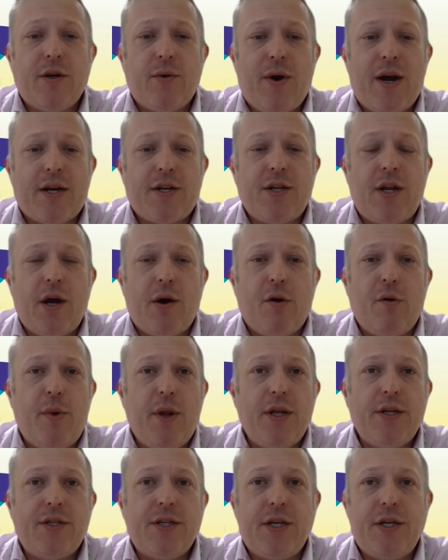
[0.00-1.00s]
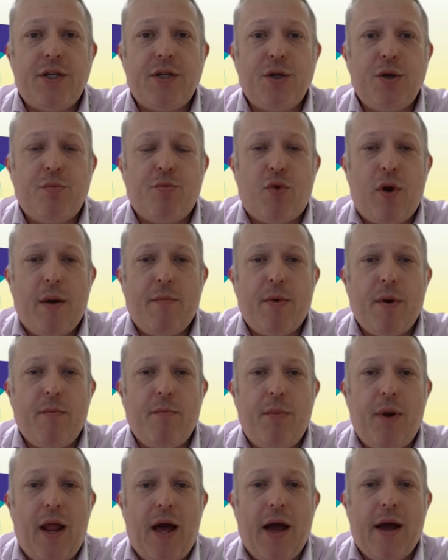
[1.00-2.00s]
actually our ability to prep
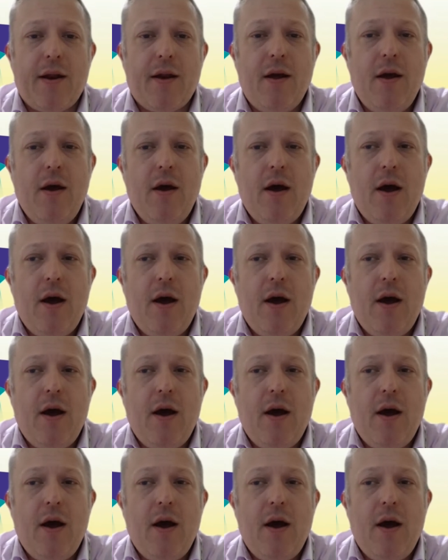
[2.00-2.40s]
and plan.